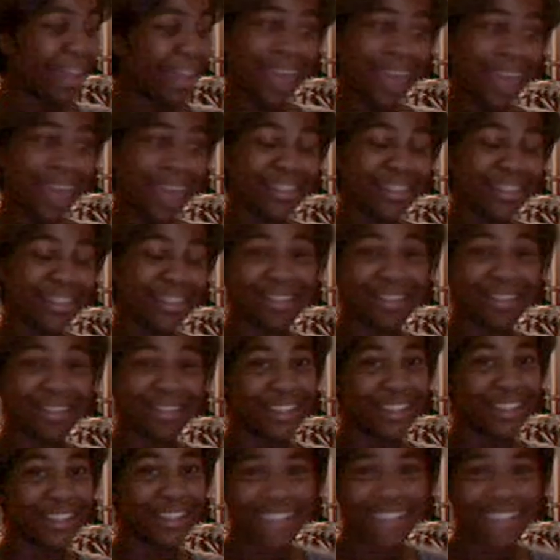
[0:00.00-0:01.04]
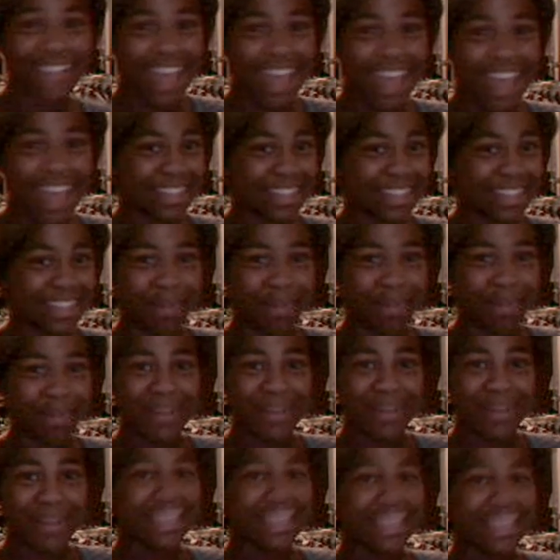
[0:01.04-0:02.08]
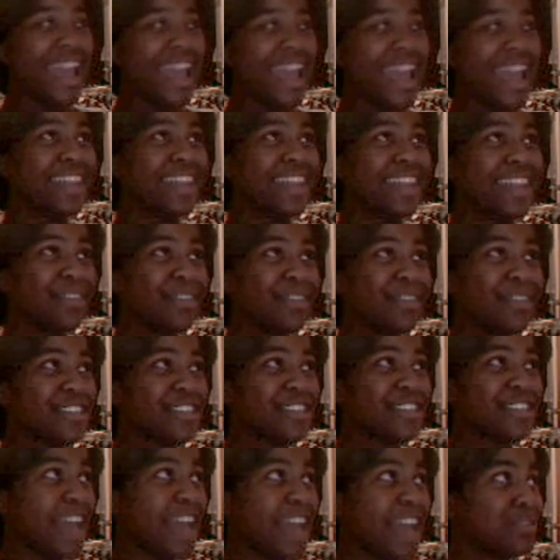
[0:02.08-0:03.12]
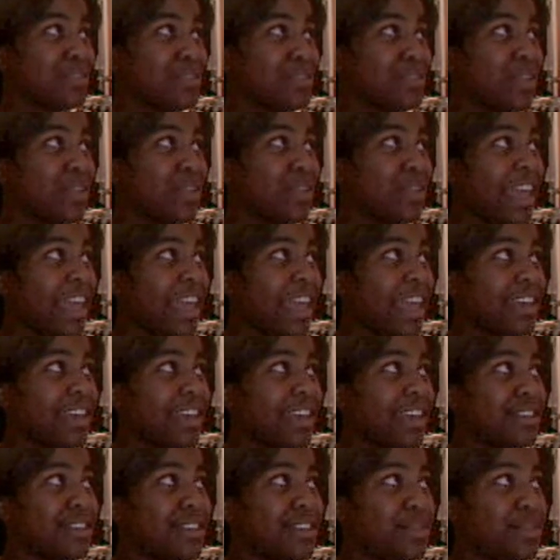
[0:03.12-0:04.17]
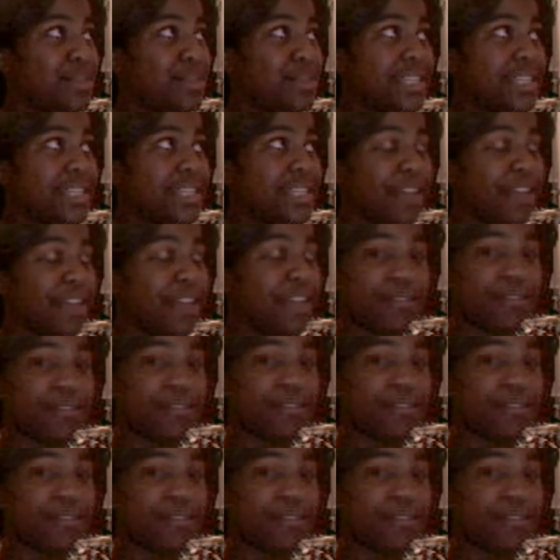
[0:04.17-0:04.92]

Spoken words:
I don't think Fluttershy acts like Posey. I think Fluttershy acts more like Sweet Stuff.